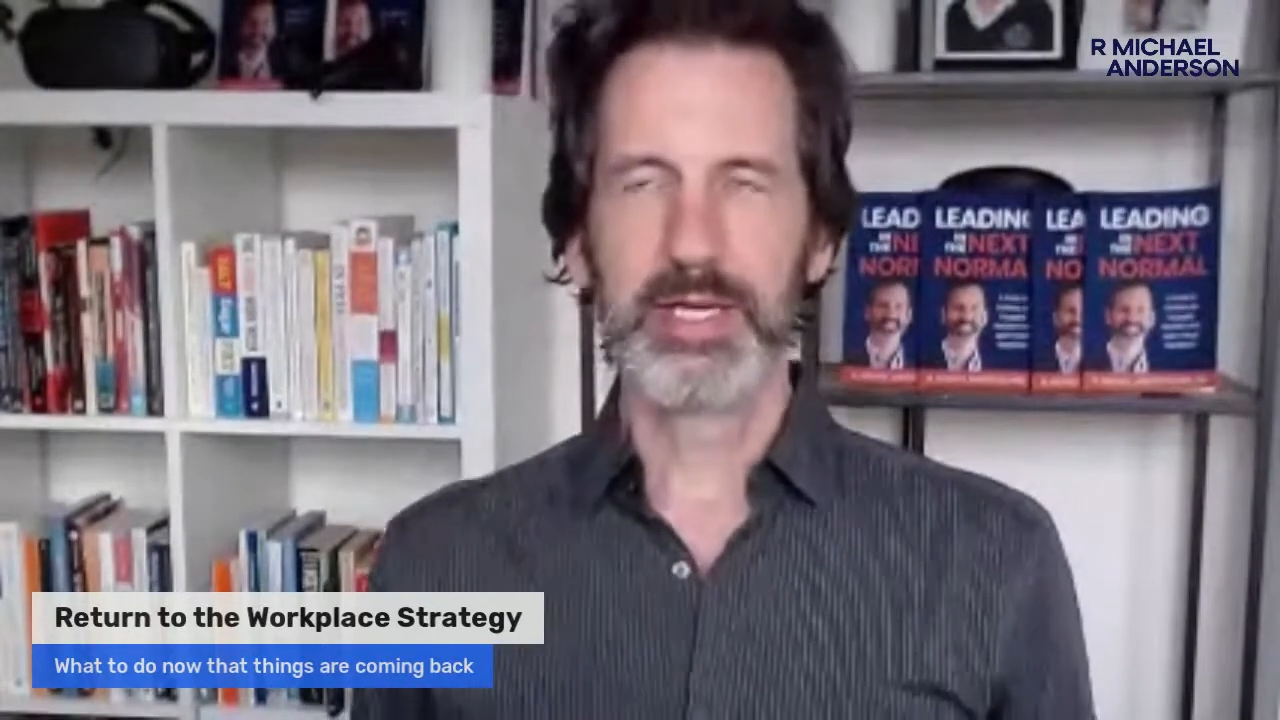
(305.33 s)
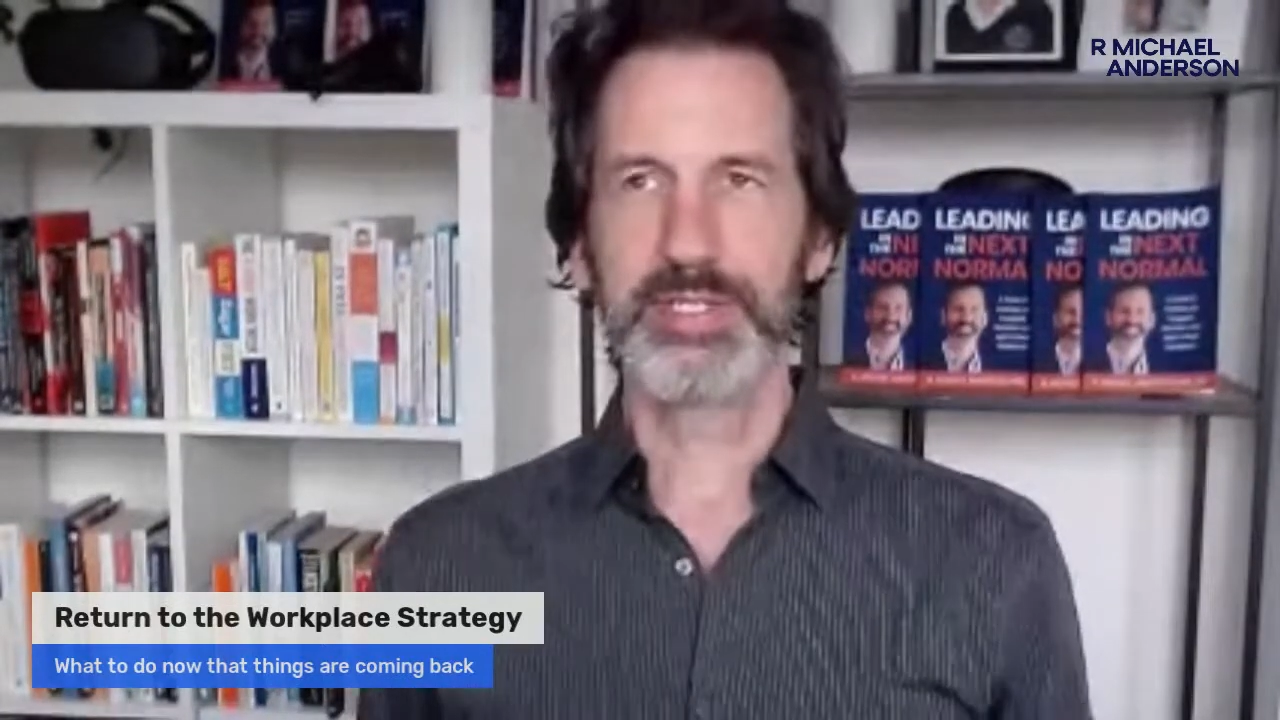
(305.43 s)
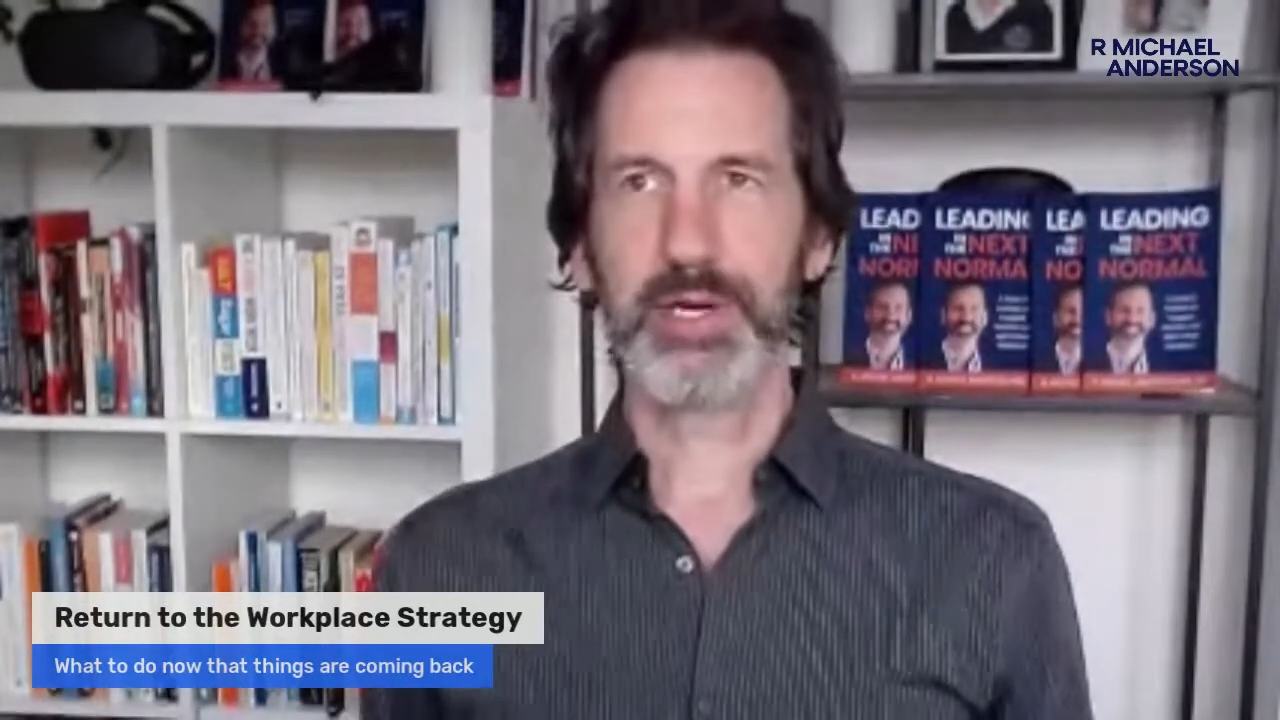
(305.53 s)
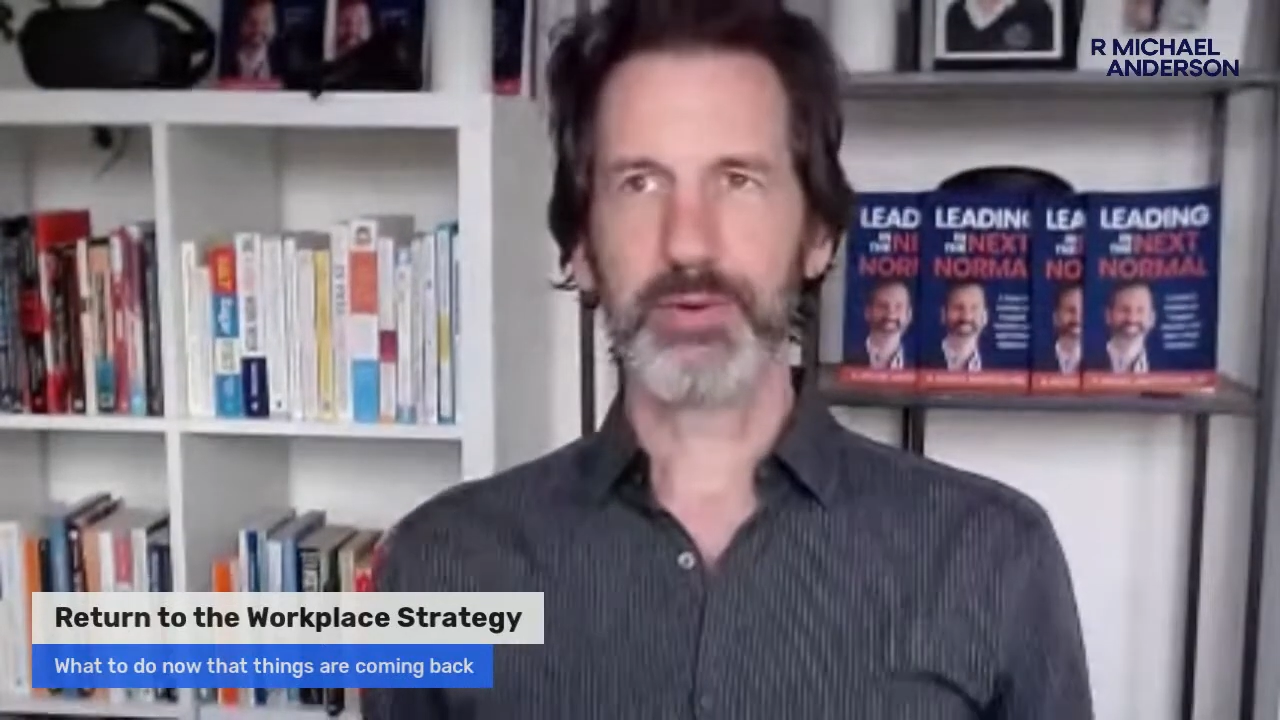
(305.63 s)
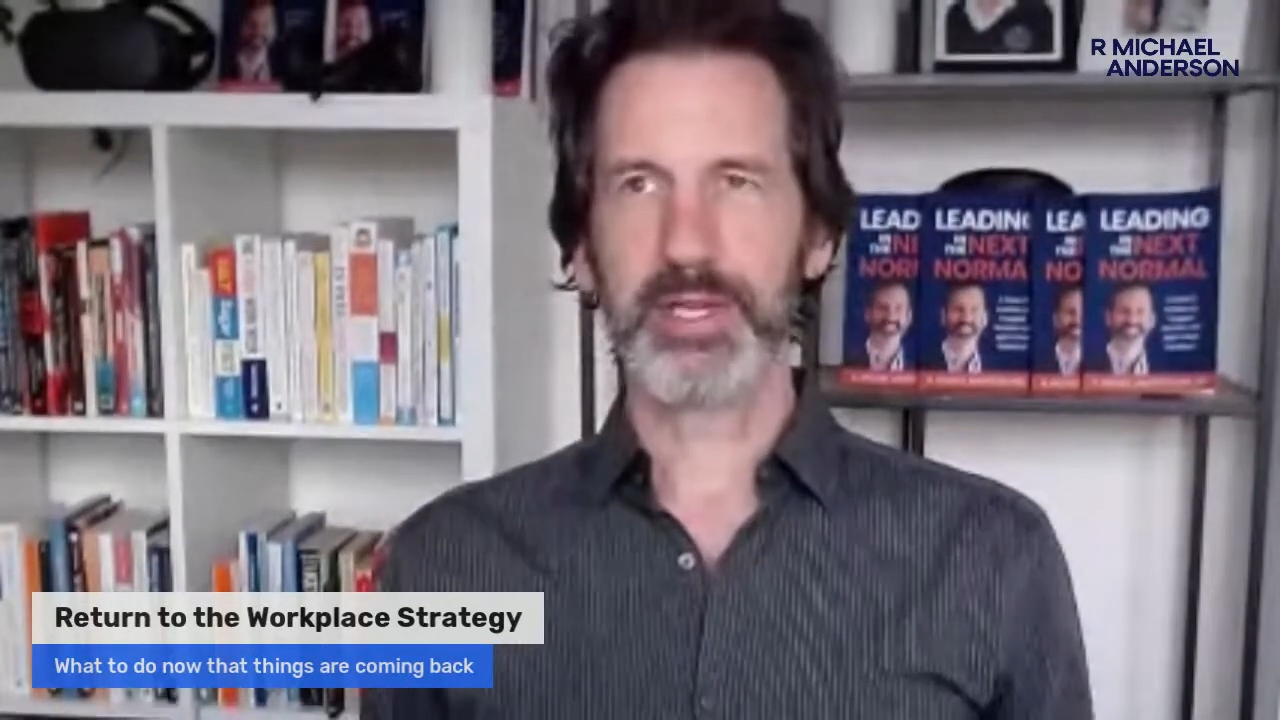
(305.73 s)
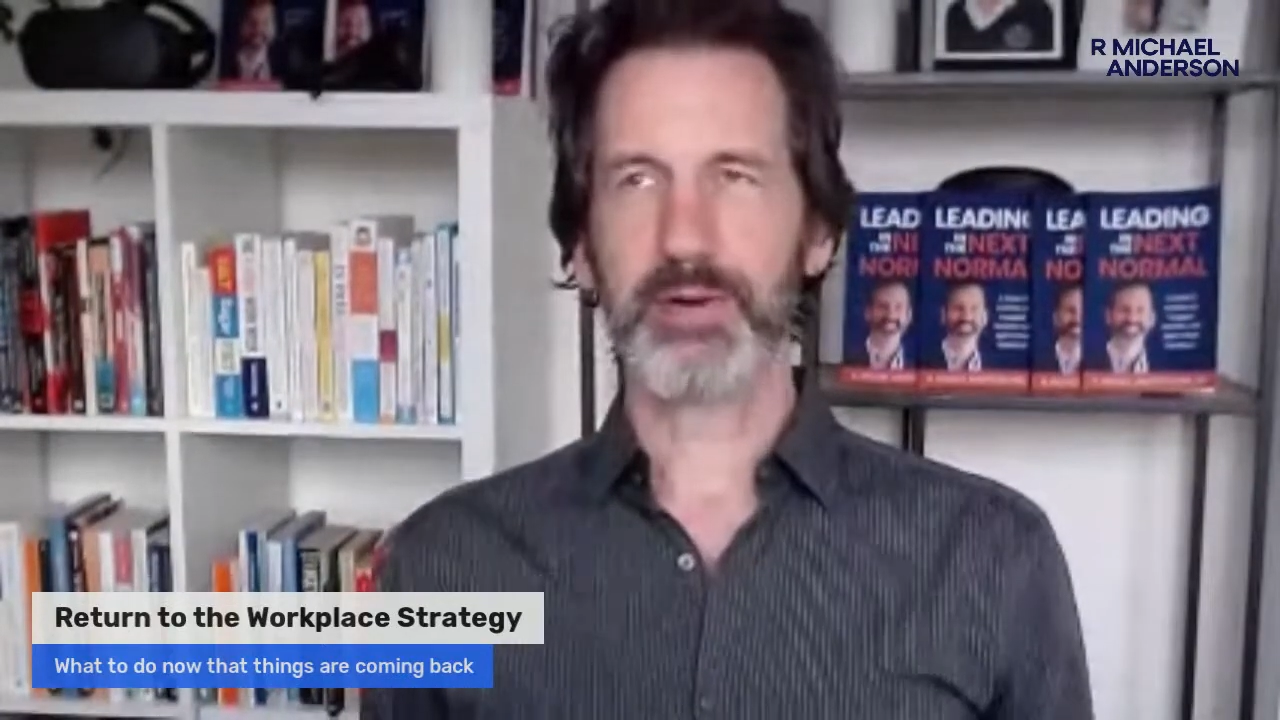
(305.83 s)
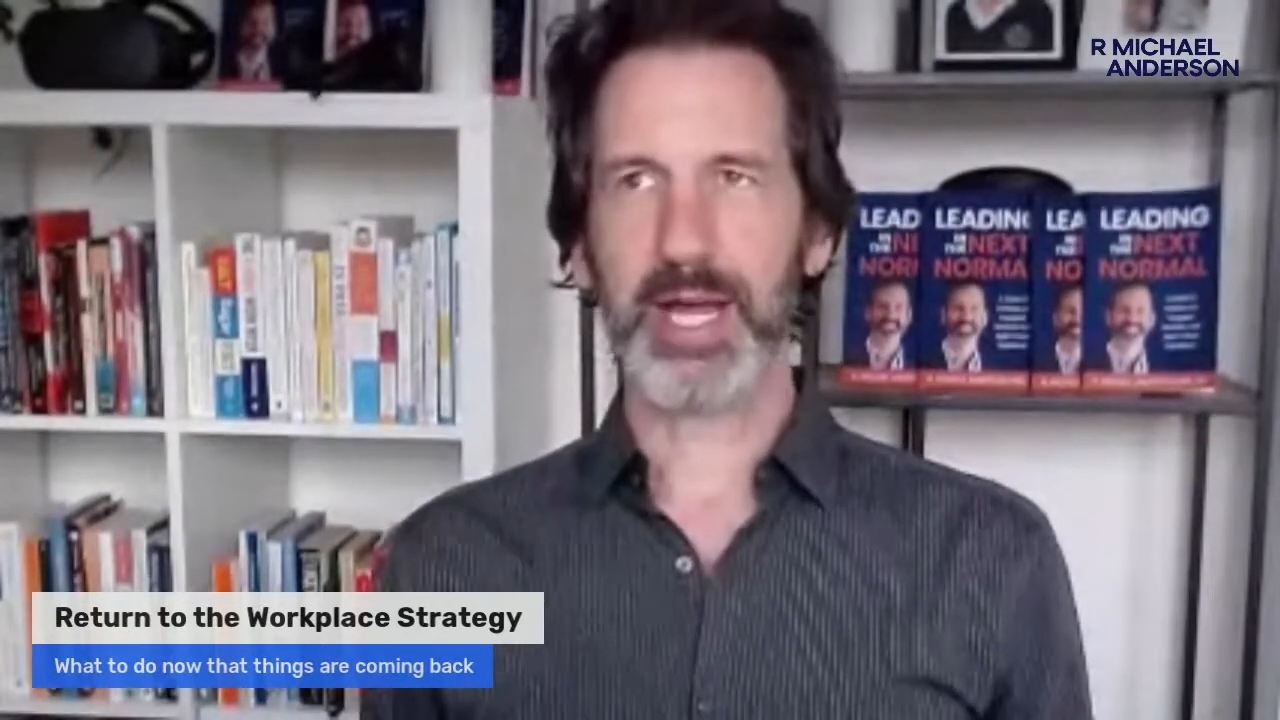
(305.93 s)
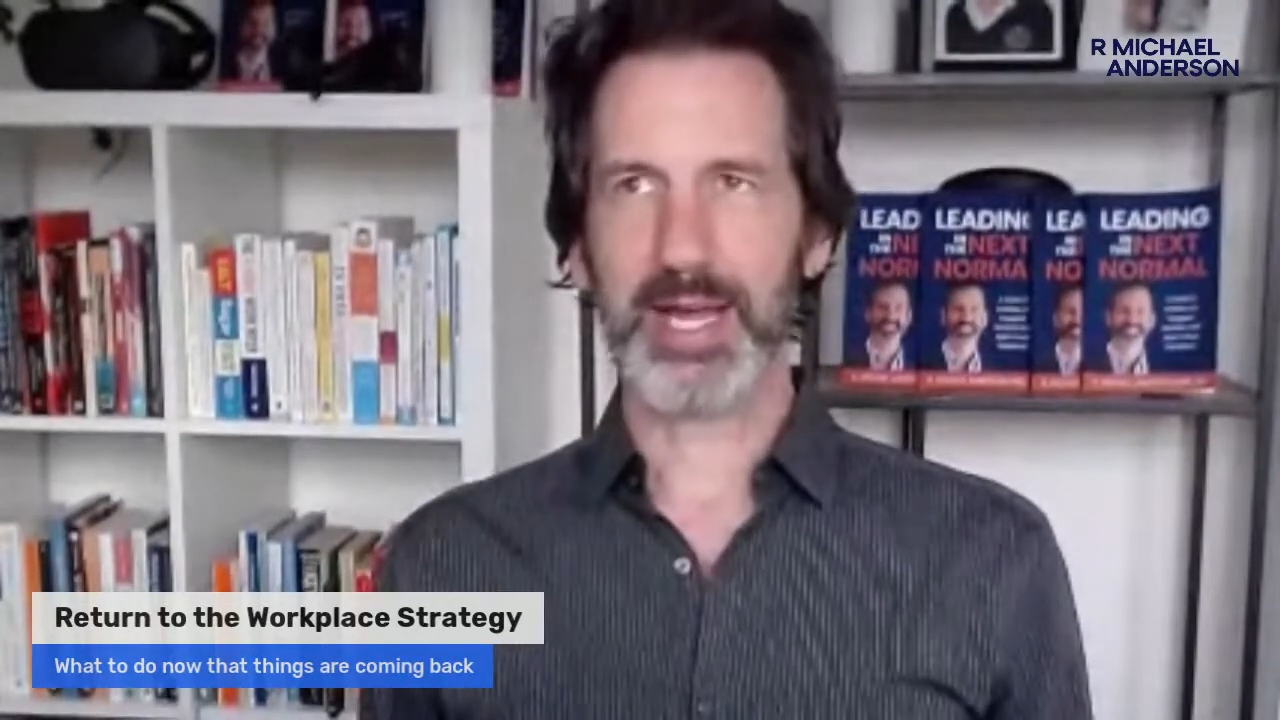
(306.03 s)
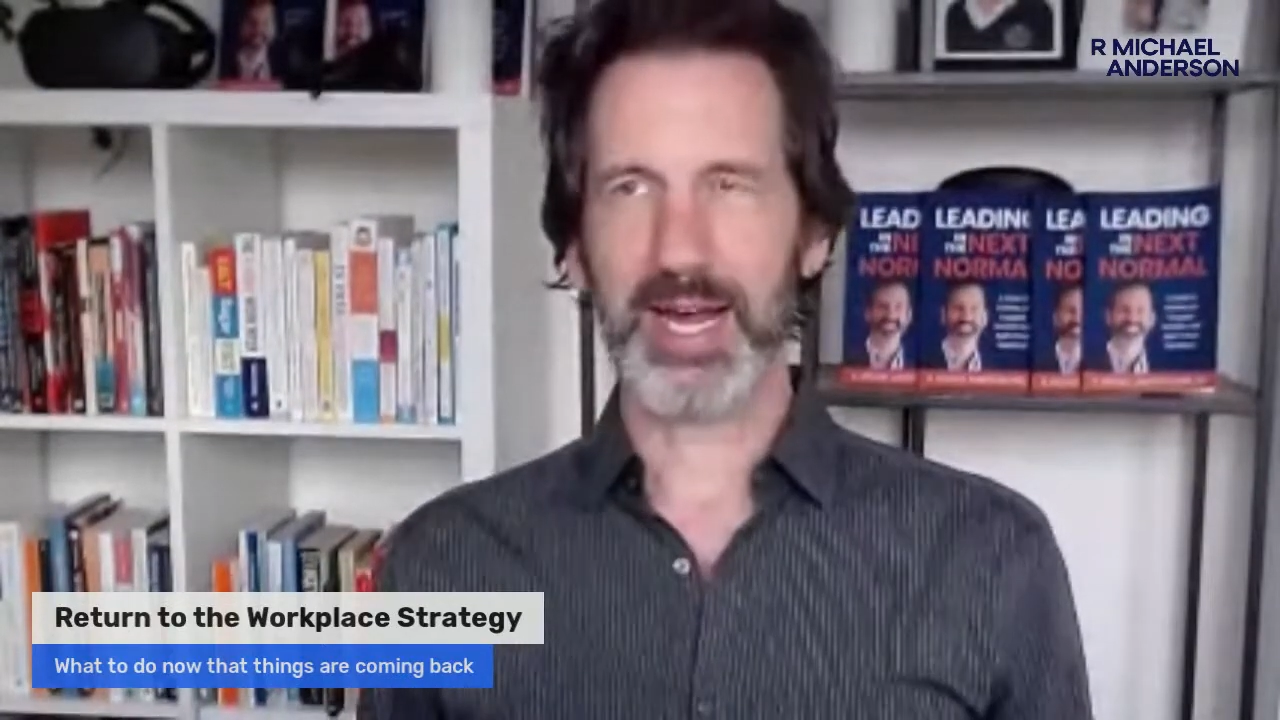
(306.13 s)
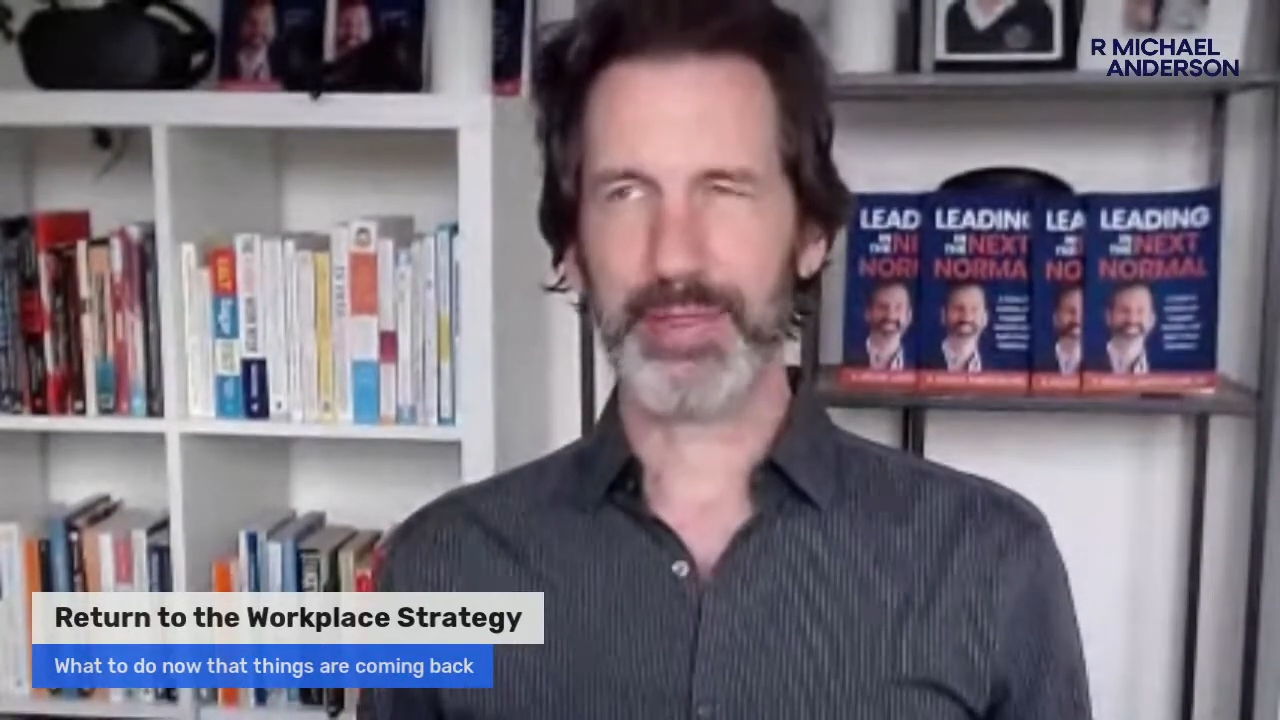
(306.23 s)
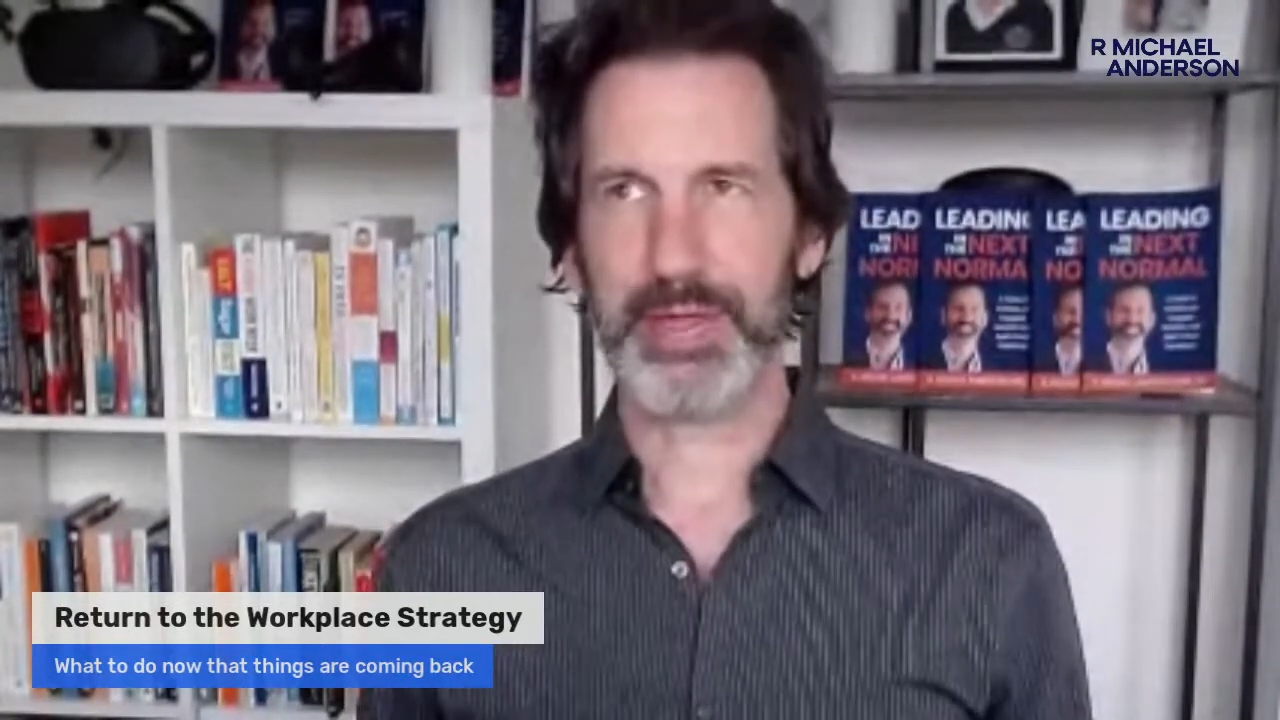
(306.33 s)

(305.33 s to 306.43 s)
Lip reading: So, I